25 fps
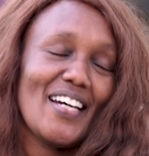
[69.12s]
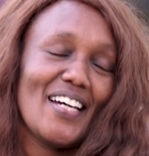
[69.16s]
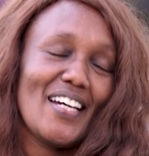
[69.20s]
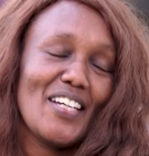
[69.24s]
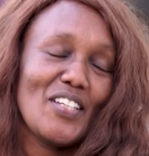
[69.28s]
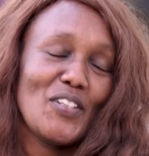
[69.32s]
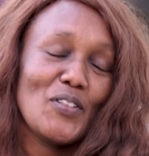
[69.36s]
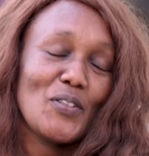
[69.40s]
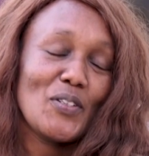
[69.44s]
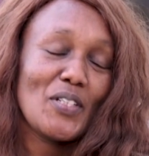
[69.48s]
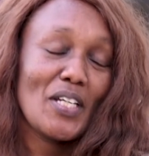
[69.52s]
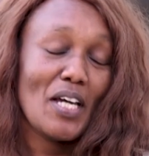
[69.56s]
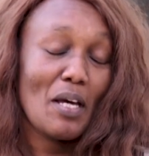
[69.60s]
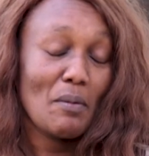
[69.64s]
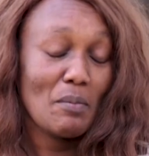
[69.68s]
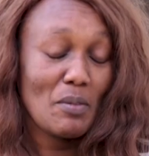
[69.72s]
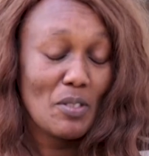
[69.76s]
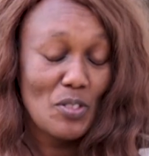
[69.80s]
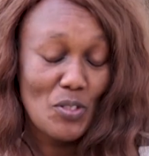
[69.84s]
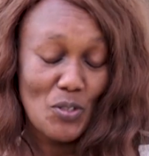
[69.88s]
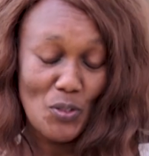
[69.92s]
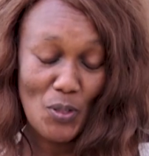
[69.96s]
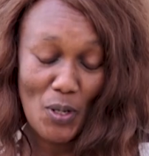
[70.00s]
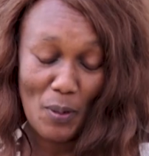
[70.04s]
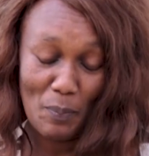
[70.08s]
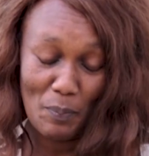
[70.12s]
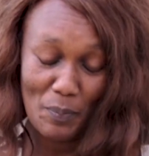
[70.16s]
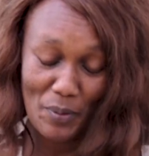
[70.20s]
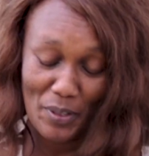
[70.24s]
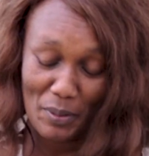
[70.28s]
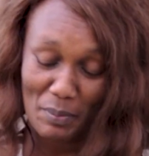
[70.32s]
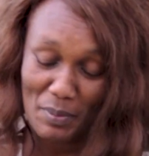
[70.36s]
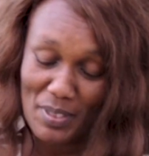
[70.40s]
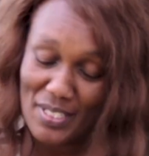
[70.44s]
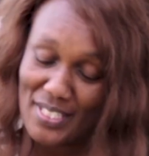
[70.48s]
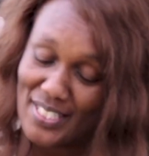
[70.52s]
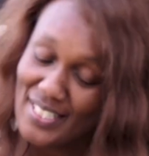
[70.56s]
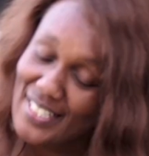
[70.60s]
you coming to our
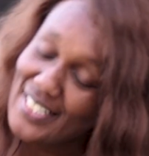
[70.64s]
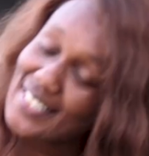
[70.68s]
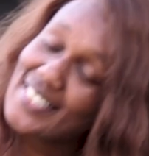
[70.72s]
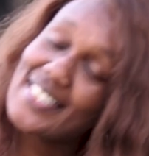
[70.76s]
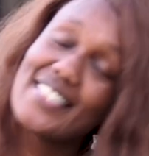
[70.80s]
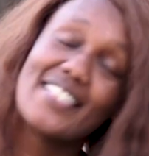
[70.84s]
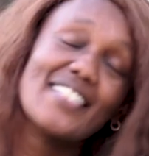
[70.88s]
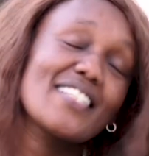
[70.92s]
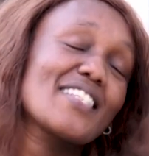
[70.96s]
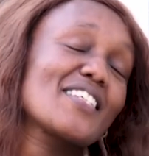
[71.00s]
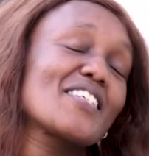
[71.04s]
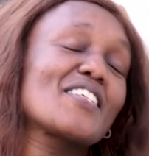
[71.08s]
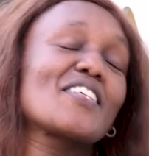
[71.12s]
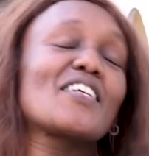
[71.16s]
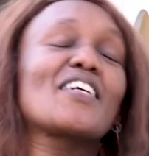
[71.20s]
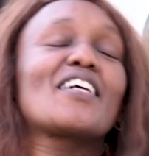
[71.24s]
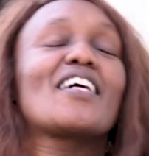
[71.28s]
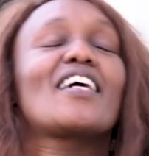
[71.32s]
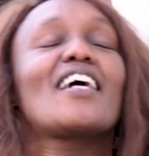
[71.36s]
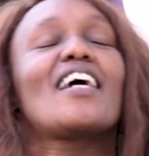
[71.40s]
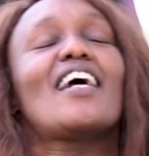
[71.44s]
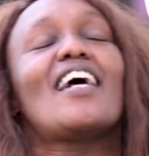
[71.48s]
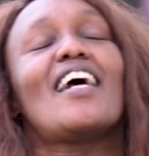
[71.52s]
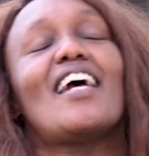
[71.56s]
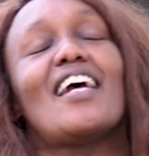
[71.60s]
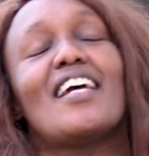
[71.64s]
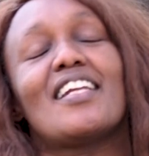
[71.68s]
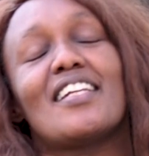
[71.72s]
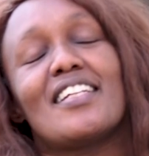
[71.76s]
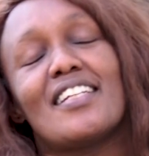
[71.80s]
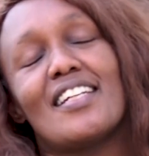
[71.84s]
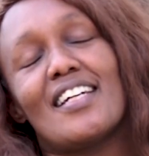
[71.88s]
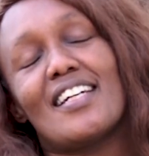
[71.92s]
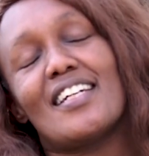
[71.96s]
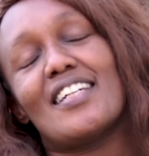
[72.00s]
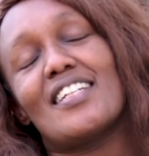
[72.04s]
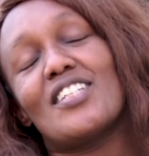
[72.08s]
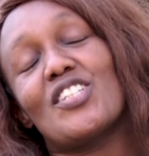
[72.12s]
premises
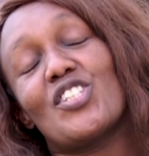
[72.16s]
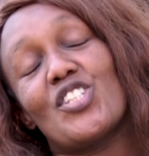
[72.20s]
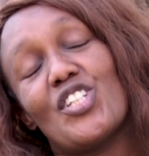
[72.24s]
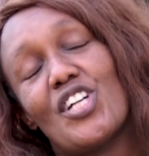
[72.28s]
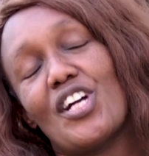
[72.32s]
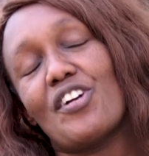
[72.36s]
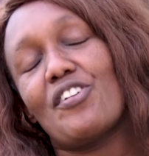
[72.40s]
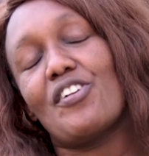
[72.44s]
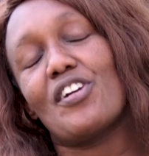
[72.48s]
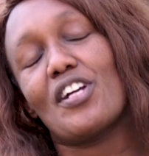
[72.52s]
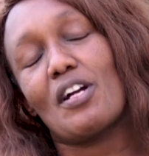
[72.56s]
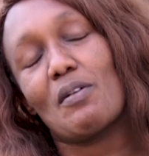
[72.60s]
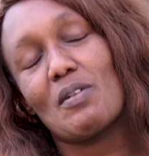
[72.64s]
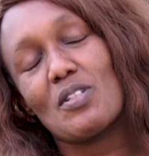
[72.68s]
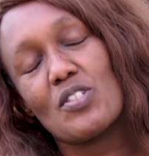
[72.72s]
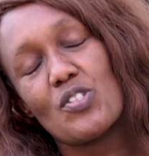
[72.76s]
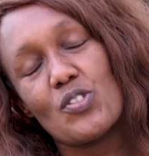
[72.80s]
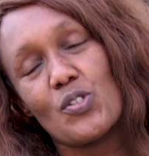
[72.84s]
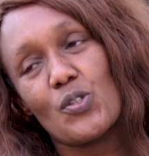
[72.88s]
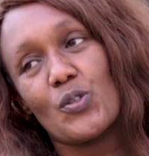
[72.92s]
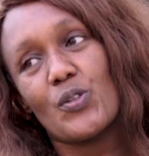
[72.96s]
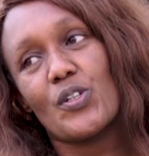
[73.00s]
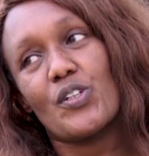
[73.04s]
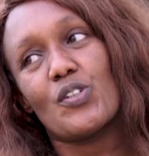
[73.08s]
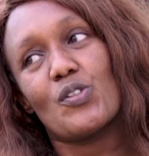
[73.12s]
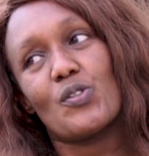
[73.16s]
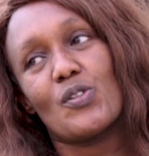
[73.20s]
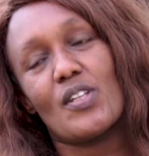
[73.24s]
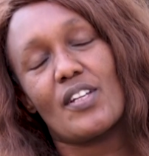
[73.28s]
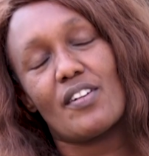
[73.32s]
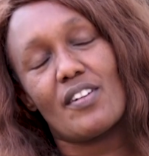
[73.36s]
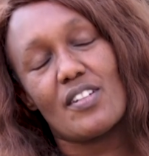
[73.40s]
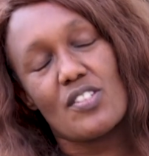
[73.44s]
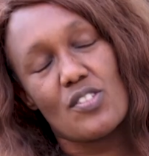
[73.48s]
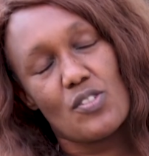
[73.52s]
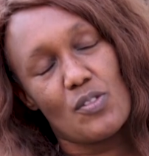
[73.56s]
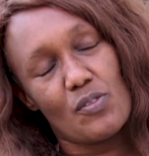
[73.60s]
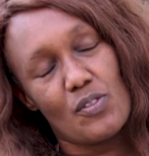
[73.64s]
and sharing our story to the
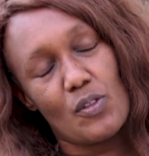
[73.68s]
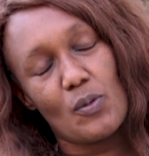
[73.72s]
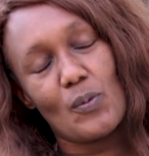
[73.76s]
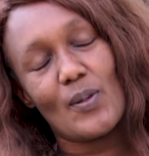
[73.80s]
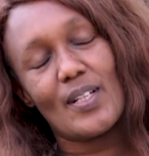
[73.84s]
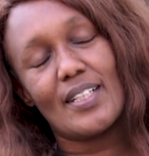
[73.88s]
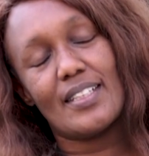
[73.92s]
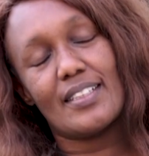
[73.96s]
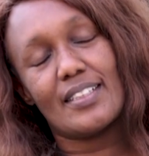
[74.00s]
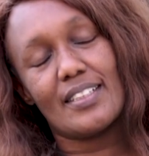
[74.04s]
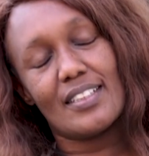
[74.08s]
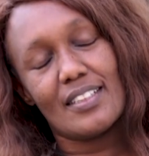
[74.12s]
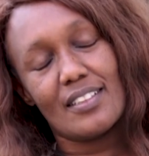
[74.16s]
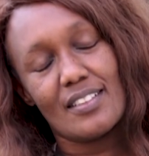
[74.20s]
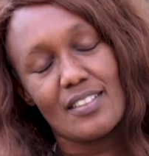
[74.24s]
rest of the world.